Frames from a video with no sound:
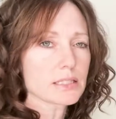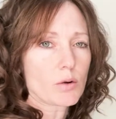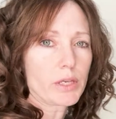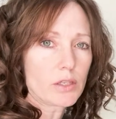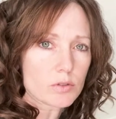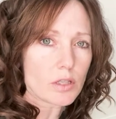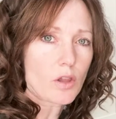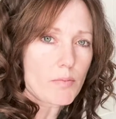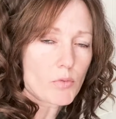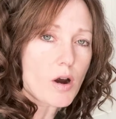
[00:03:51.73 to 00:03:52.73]
that we use a
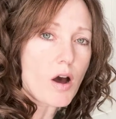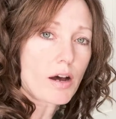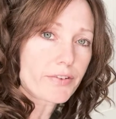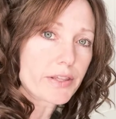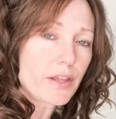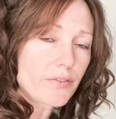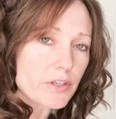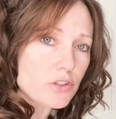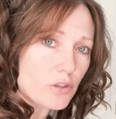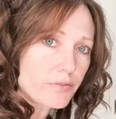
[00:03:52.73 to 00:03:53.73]
lot more often than the
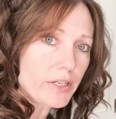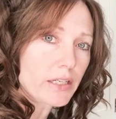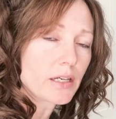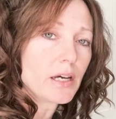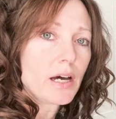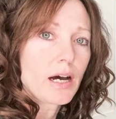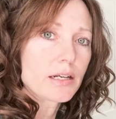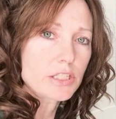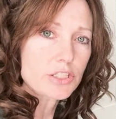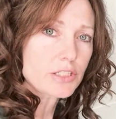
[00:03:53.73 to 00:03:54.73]
serving
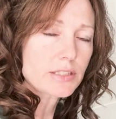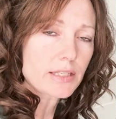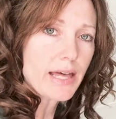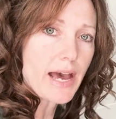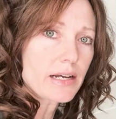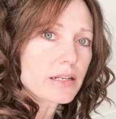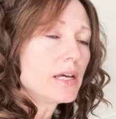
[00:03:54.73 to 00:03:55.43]
dishes in that,